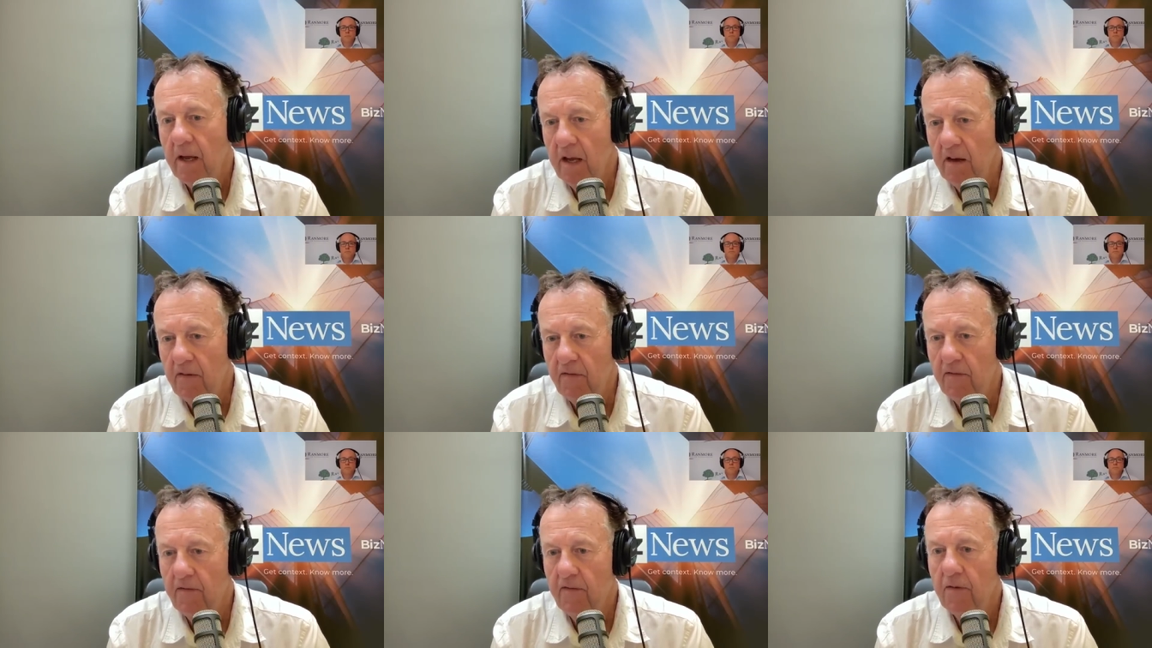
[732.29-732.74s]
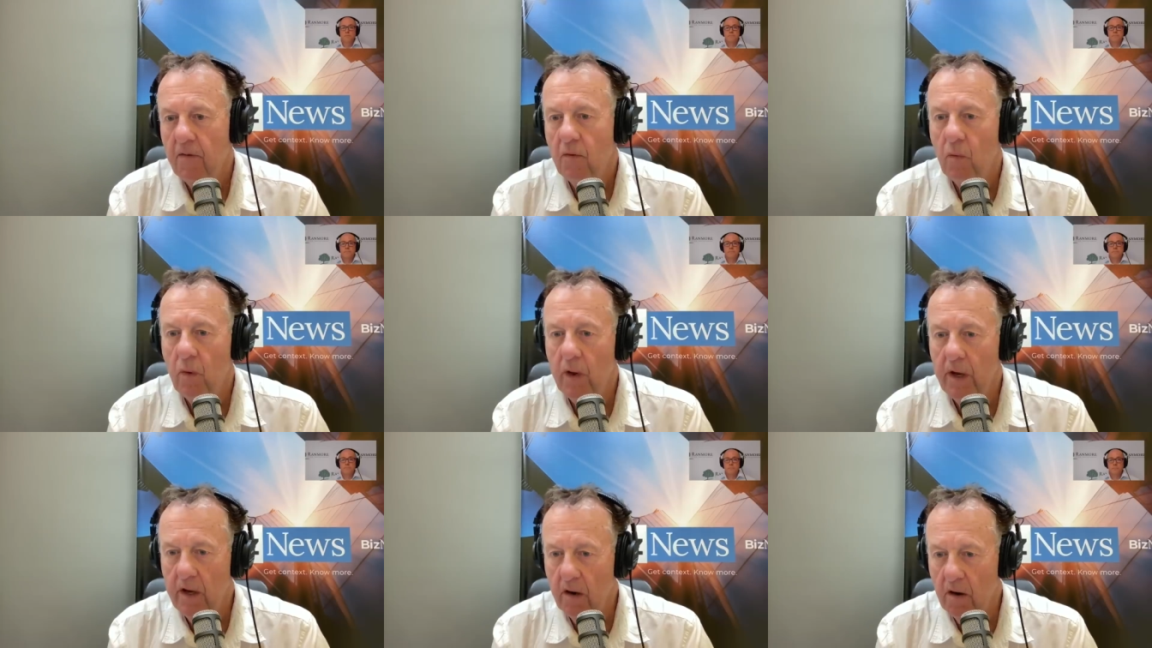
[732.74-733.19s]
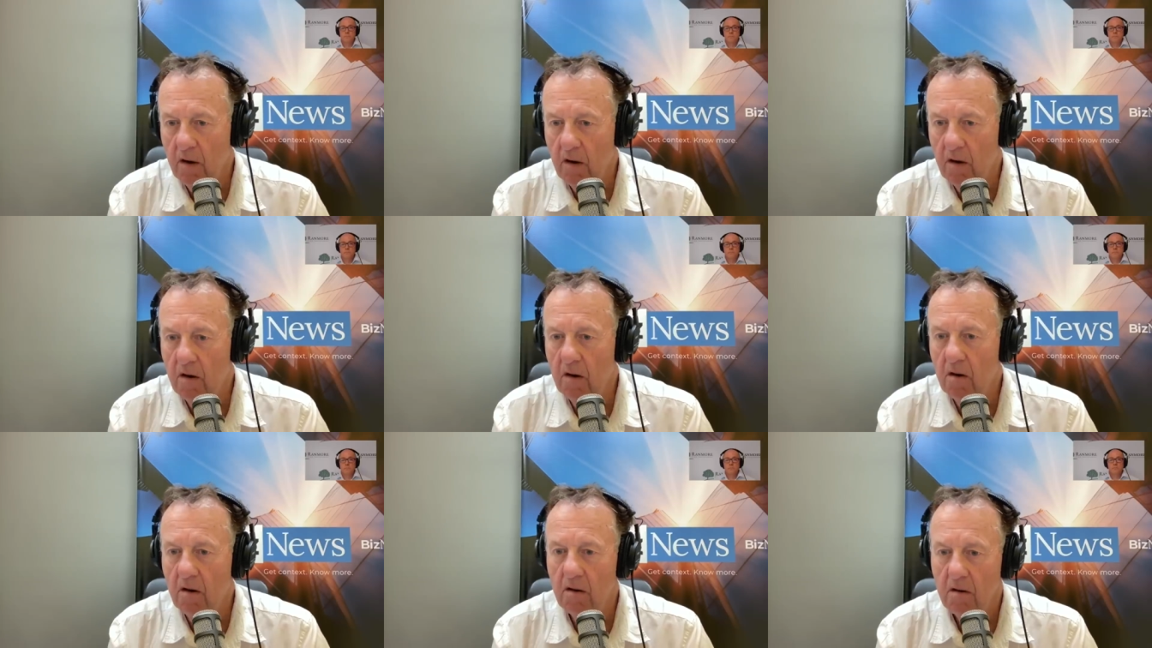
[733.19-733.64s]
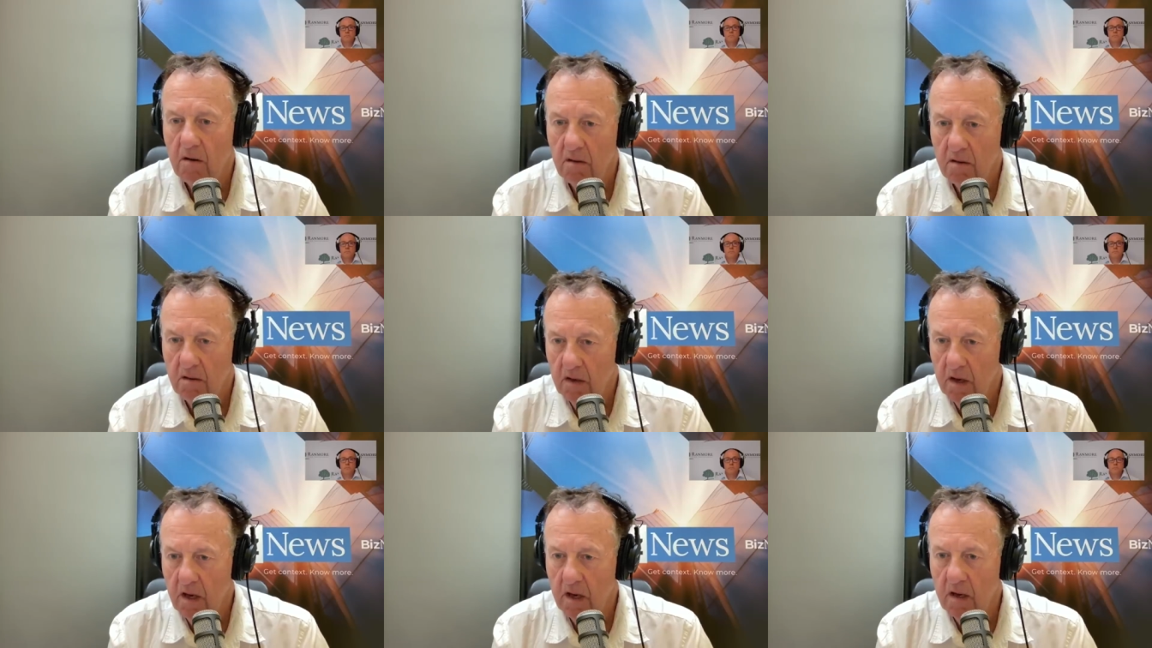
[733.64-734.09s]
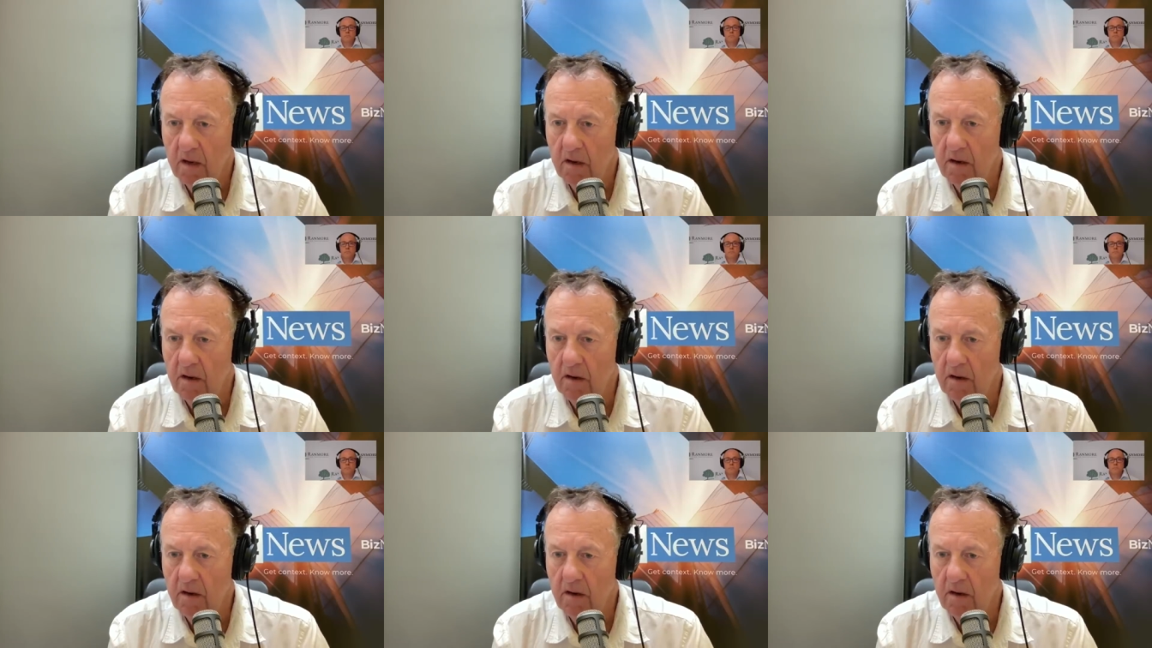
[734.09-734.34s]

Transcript: if we are uh,